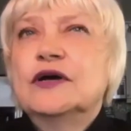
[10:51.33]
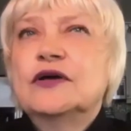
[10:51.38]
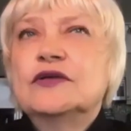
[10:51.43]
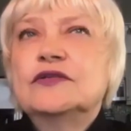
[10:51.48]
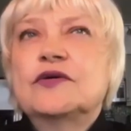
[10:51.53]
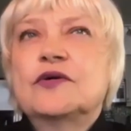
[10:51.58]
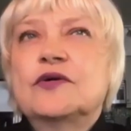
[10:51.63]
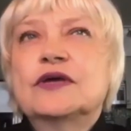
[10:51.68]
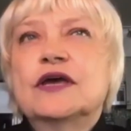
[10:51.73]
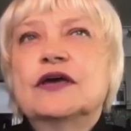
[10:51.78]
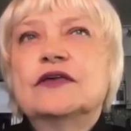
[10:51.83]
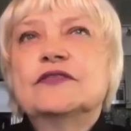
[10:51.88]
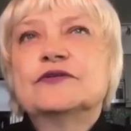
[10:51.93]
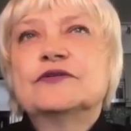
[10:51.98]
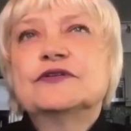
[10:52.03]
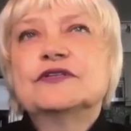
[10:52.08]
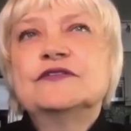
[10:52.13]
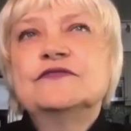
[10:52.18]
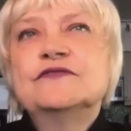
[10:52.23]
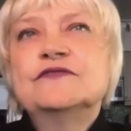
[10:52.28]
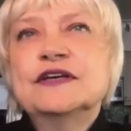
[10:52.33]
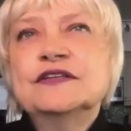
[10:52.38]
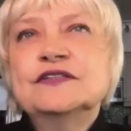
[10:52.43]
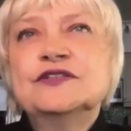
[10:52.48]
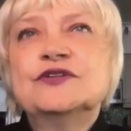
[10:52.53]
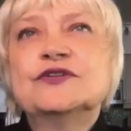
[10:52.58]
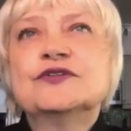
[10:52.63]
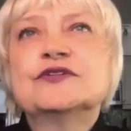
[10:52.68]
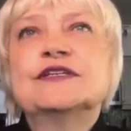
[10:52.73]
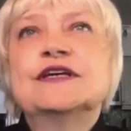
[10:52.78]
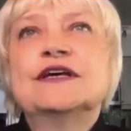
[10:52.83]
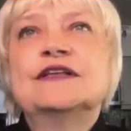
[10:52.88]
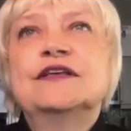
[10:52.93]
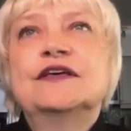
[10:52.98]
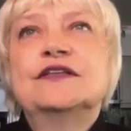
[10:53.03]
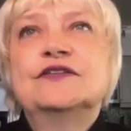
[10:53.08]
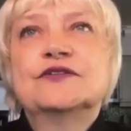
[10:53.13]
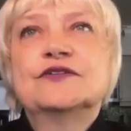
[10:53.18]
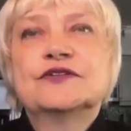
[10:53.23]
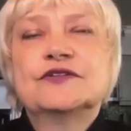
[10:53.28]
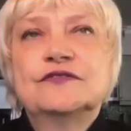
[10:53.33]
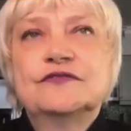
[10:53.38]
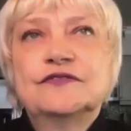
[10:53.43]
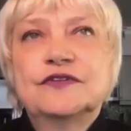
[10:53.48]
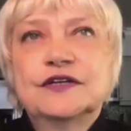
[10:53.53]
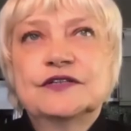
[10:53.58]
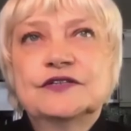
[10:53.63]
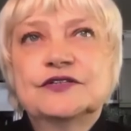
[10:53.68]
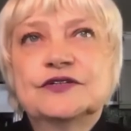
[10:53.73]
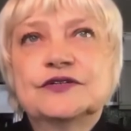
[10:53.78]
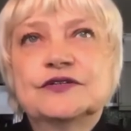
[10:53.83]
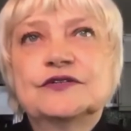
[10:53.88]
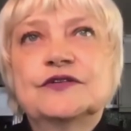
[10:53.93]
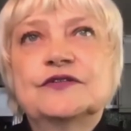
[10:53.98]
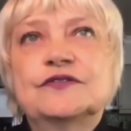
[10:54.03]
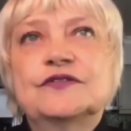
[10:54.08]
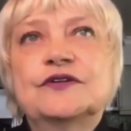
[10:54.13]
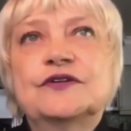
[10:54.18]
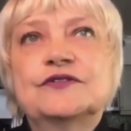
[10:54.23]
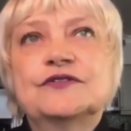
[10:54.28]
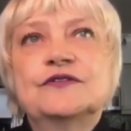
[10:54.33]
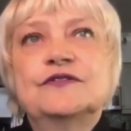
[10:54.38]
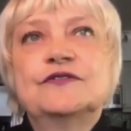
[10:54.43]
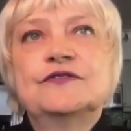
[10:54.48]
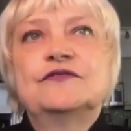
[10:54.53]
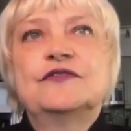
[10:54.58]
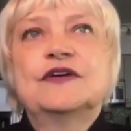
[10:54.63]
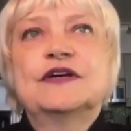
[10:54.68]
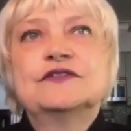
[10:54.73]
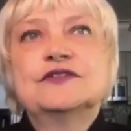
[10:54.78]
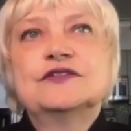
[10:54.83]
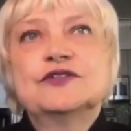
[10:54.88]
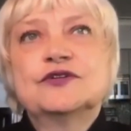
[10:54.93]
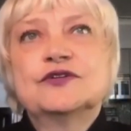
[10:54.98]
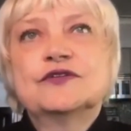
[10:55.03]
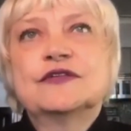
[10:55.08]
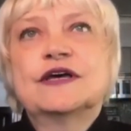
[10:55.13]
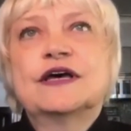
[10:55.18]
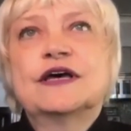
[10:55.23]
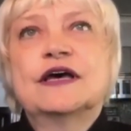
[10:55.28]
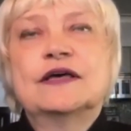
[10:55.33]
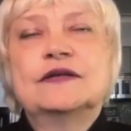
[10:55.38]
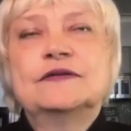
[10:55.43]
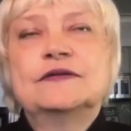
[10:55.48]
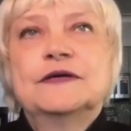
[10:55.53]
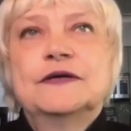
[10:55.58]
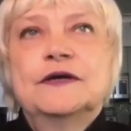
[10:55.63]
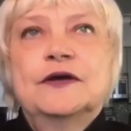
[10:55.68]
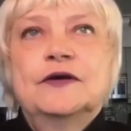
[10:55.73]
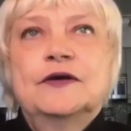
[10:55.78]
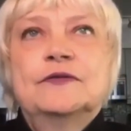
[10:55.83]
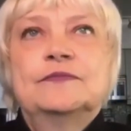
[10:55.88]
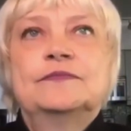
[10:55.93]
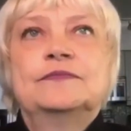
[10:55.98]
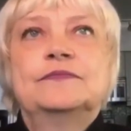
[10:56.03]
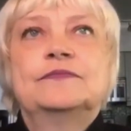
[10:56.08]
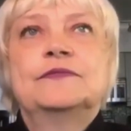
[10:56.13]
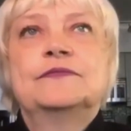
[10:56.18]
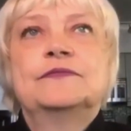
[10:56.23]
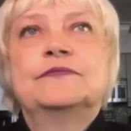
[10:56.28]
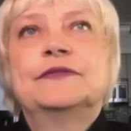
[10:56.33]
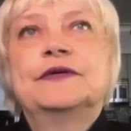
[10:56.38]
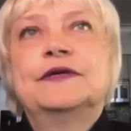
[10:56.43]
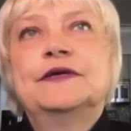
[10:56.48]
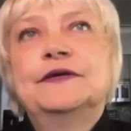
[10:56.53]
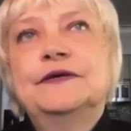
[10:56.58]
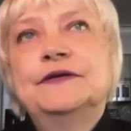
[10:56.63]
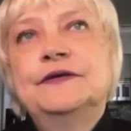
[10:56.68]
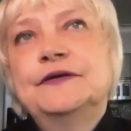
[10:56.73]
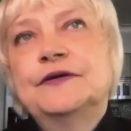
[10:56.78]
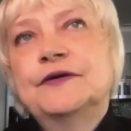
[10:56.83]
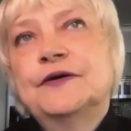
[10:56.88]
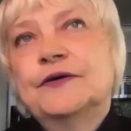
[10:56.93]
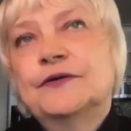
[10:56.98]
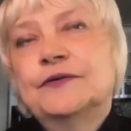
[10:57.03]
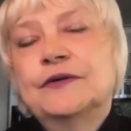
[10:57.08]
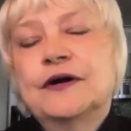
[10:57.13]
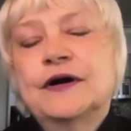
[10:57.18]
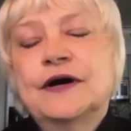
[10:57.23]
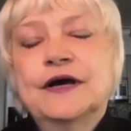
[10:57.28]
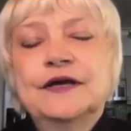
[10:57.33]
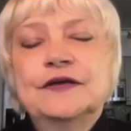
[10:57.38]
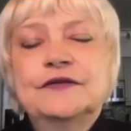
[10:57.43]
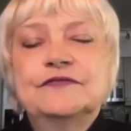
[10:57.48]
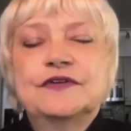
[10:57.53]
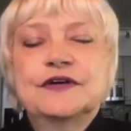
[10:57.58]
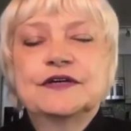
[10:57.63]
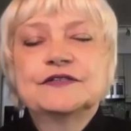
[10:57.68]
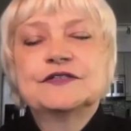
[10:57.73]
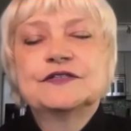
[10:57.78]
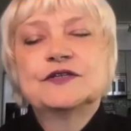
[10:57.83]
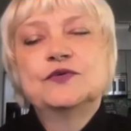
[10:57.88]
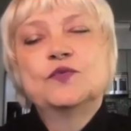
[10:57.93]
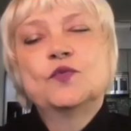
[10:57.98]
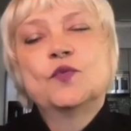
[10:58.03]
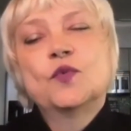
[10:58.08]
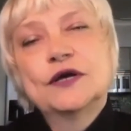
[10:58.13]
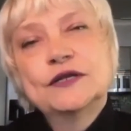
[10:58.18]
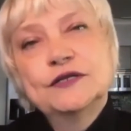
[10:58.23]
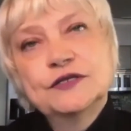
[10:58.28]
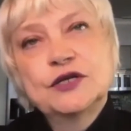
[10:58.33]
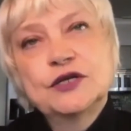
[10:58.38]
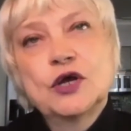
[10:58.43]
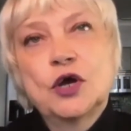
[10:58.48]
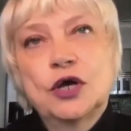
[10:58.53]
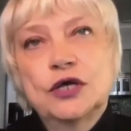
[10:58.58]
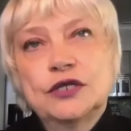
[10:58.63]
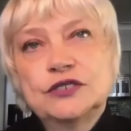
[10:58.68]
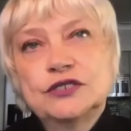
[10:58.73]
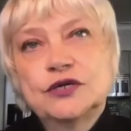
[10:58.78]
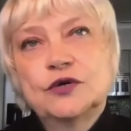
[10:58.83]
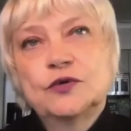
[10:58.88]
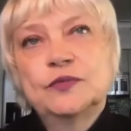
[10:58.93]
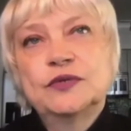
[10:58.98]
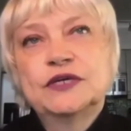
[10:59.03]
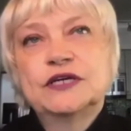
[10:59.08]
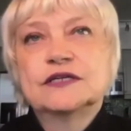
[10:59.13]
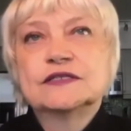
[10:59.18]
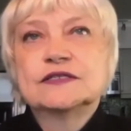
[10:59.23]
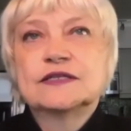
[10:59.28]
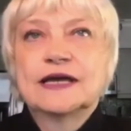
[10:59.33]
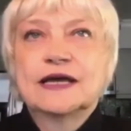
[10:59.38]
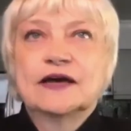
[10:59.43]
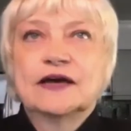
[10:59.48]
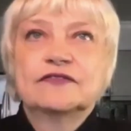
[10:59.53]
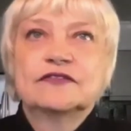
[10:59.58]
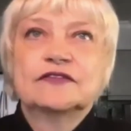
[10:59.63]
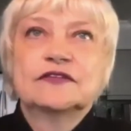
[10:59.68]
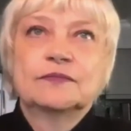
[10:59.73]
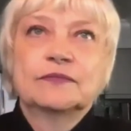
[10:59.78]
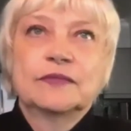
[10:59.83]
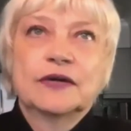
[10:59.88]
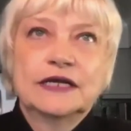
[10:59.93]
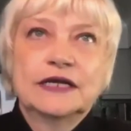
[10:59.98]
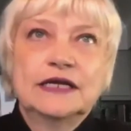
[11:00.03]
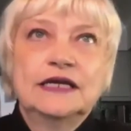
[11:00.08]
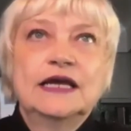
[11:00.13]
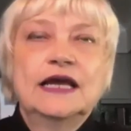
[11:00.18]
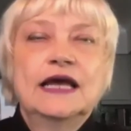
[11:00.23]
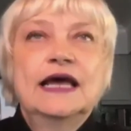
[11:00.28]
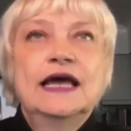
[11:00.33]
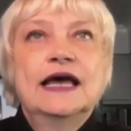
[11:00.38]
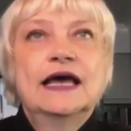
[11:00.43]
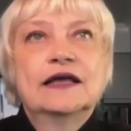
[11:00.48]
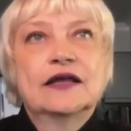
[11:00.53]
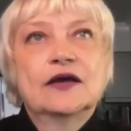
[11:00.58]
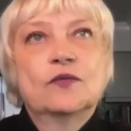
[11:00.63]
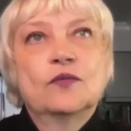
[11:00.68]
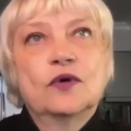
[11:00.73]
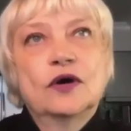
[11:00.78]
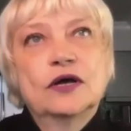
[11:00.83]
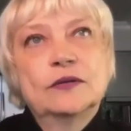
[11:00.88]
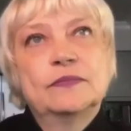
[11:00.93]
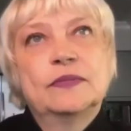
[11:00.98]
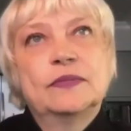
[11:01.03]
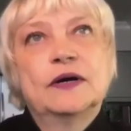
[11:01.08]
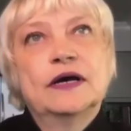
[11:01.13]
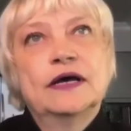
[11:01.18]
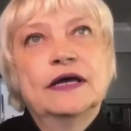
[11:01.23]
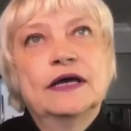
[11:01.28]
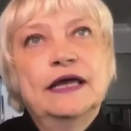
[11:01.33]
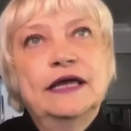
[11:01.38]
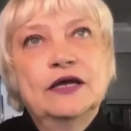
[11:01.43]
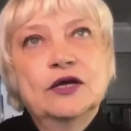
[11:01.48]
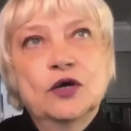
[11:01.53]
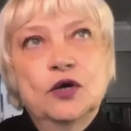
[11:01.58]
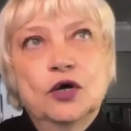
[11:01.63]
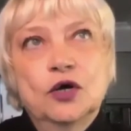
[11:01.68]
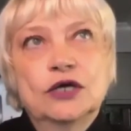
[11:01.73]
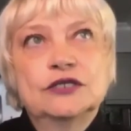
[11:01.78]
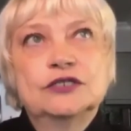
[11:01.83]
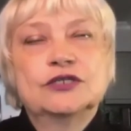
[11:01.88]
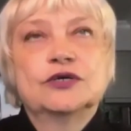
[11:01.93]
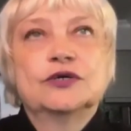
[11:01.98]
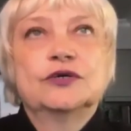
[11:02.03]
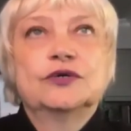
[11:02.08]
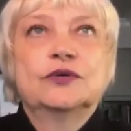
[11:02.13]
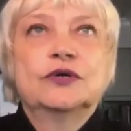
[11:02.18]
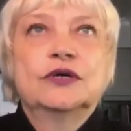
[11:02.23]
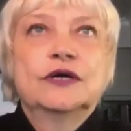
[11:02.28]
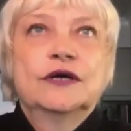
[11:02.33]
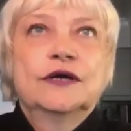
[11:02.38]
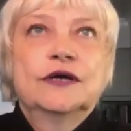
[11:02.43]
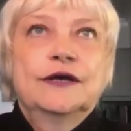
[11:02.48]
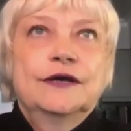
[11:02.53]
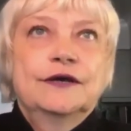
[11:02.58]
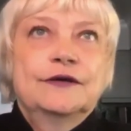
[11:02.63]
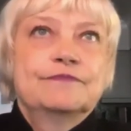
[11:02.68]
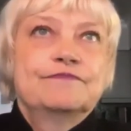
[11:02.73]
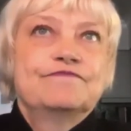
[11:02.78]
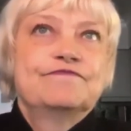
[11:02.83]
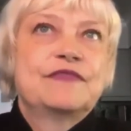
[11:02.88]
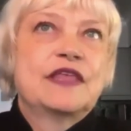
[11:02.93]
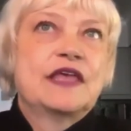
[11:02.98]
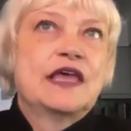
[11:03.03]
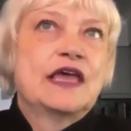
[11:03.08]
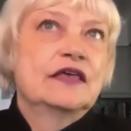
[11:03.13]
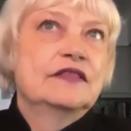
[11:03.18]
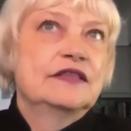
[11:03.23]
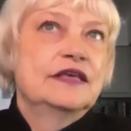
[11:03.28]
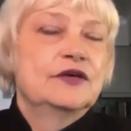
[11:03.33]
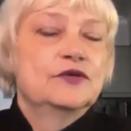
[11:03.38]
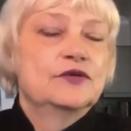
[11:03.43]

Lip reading: Okay, there's investors and then there's investors. There's an investor that, I invest in one condo because I have some money and I want to buy a condo and then